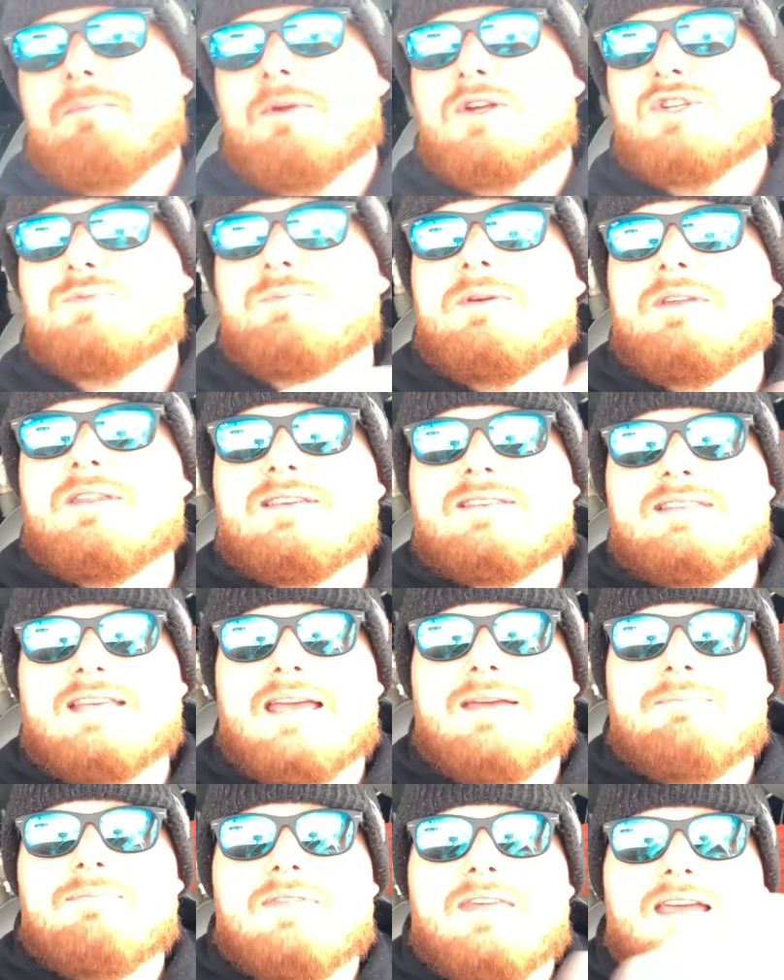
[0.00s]
much be the
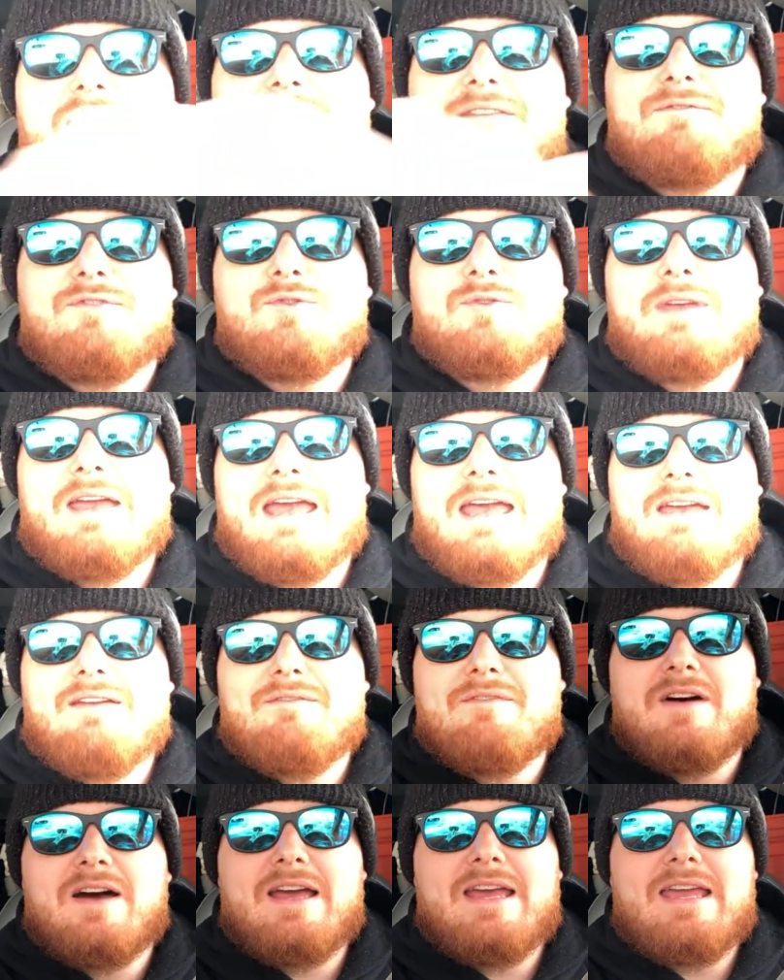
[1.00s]
same thing if you
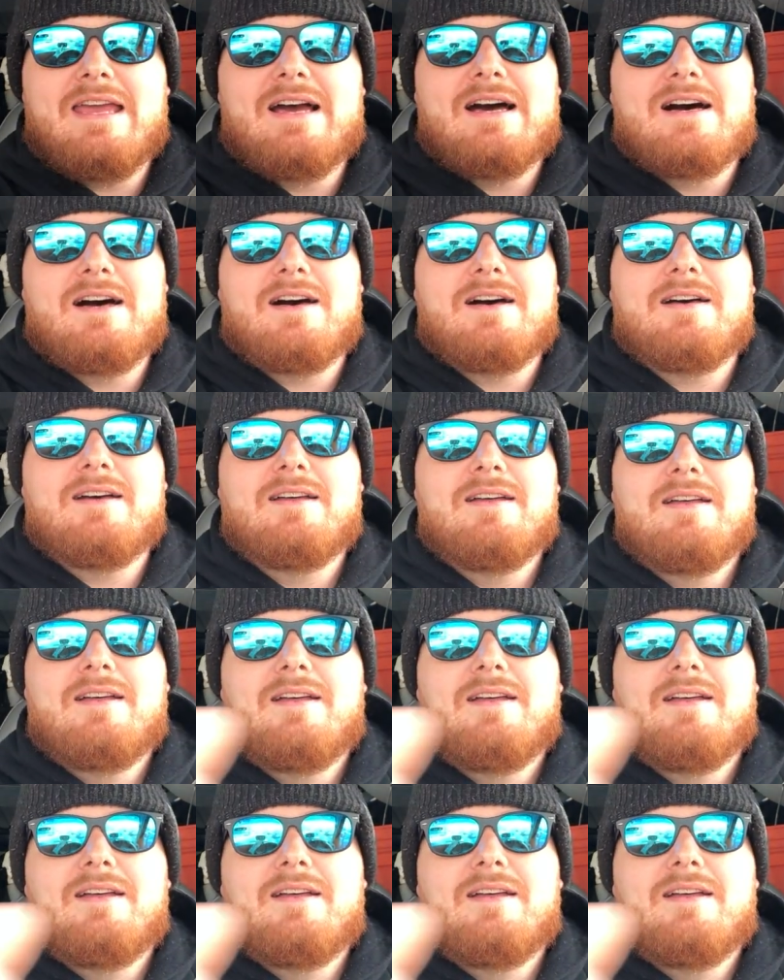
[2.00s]
gave a uh,